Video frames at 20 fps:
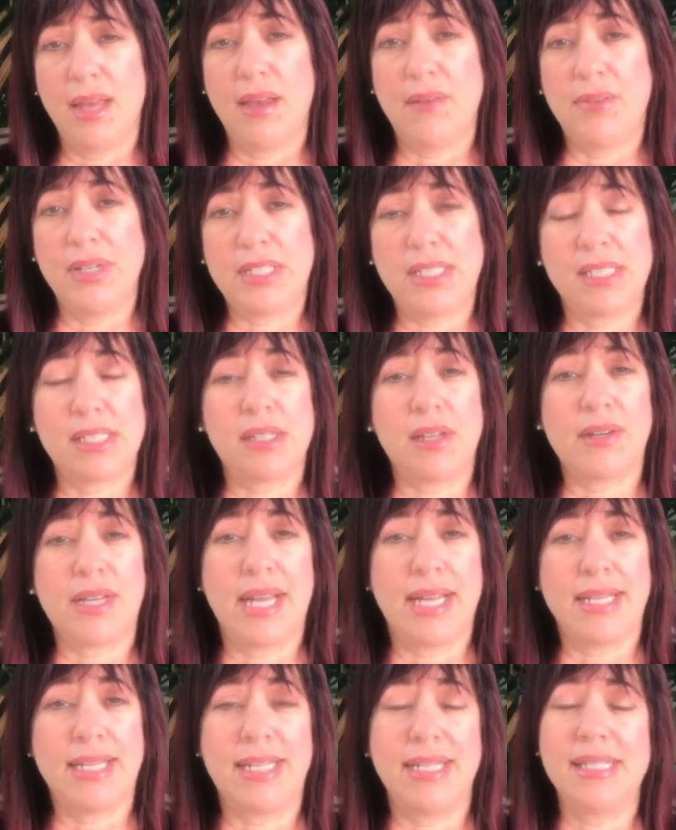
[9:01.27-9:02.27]
which is
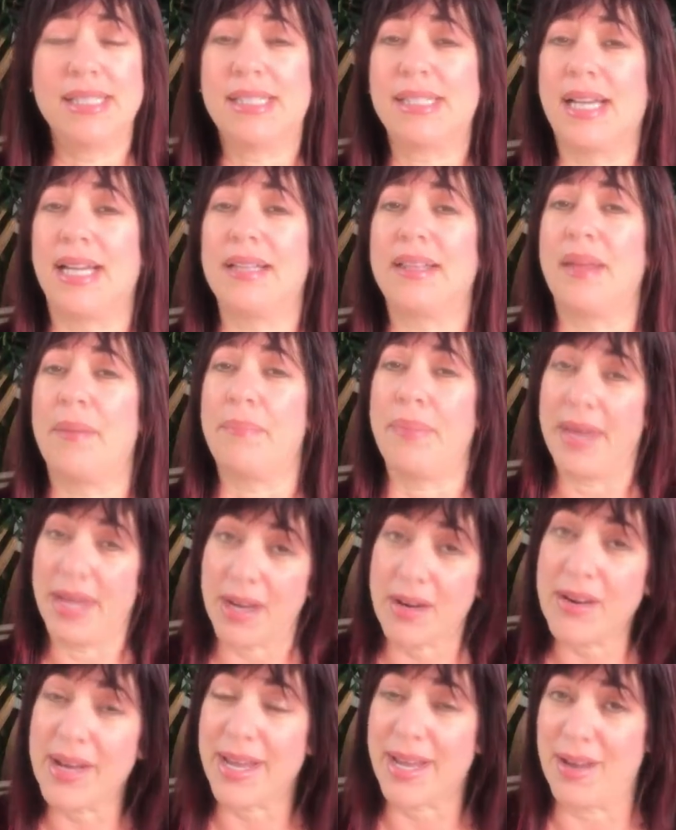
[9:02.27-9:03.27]
located inside the
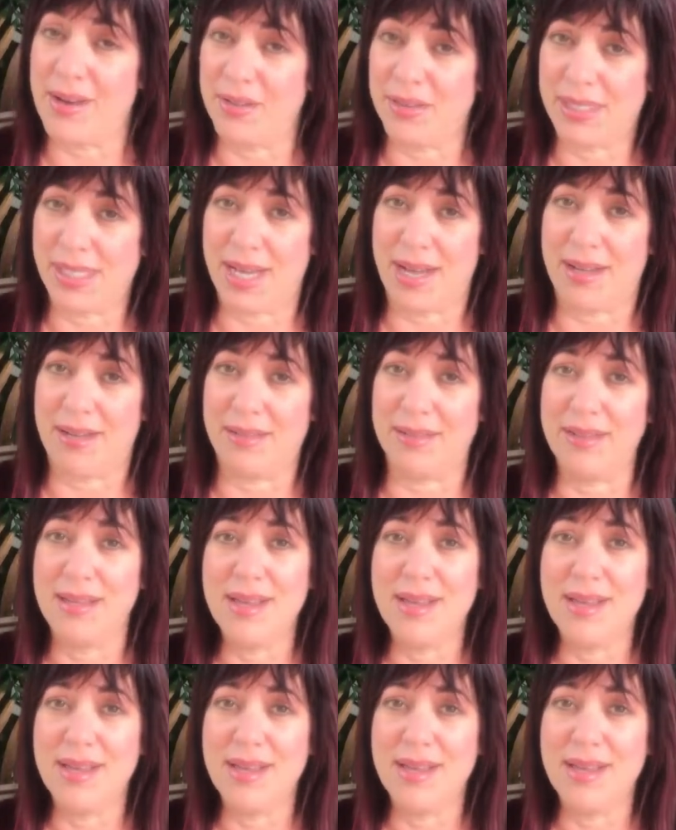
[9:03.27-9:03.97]
Perry Hotel.